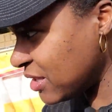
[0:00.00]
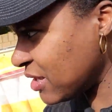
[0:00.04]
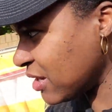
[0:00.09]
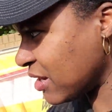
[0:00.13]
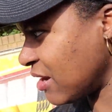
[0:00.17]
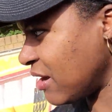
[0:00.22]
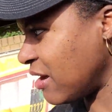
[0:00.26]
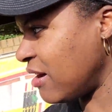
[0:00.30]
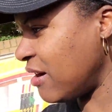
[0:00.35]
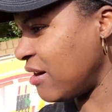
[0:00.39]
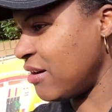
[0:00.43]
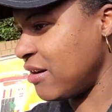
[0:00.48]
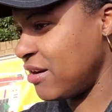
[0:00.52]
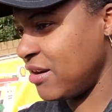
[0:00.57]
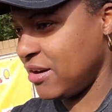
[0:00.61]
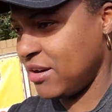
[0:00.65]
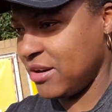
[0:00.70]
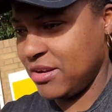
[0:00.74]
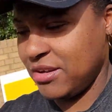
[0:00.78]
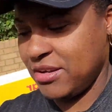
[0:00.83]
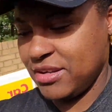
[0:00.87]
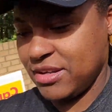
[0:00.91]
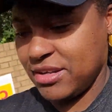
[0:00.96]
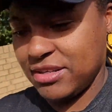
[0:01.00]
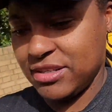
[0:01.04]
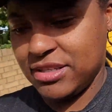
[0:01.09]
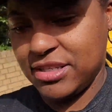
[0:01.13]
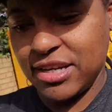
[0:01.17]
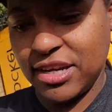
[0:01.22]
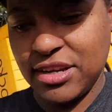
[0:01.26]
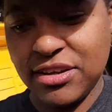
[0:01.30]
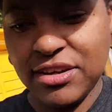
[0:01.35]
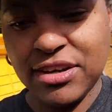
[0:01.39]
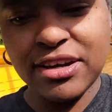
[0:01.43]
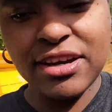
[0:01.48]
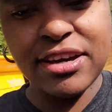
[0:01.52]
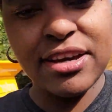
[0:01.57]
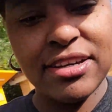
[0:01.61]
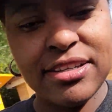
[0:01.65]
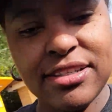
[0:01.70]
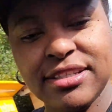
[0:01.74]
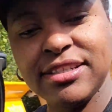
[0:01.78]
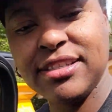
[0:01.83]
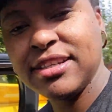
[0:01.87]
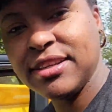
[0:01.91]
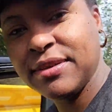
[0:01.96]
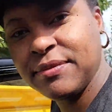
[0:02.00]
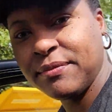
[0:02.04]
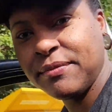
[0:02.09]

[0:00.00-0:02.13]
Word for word: in the car, I'll tell you guys.